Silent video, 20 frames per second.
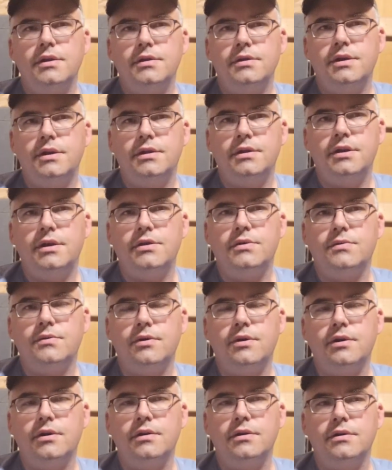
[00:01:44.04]
that's
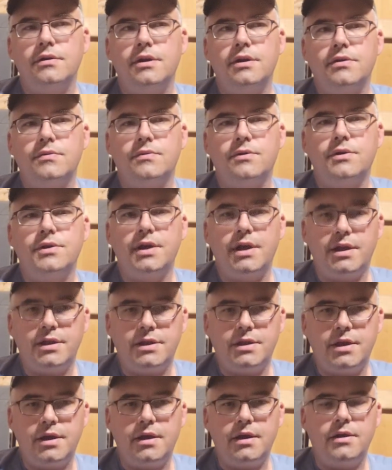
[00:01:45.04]
where
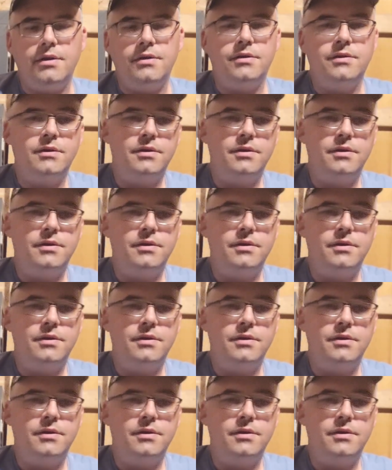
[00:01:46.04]
that's at.